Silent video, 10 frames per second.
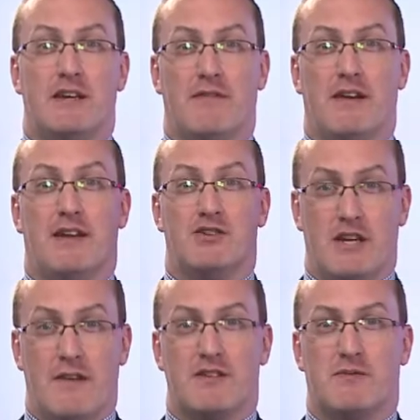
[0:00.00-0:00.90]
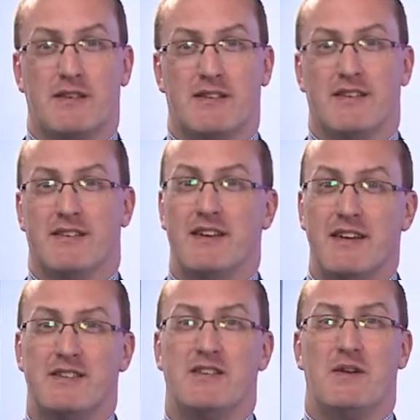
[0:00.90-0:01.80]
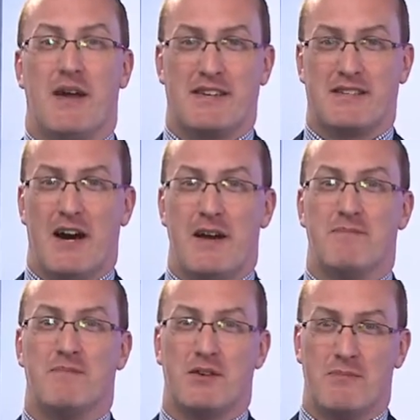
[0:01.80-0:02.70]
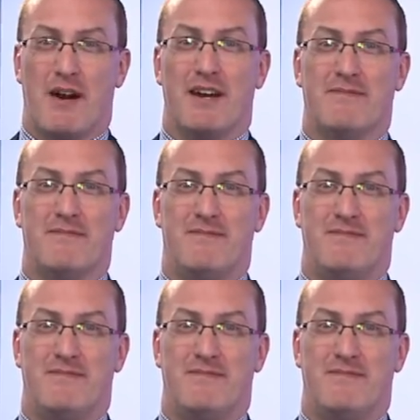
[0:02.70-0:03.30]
TV in Geneva, Switzerland. See you next time. Goodbye.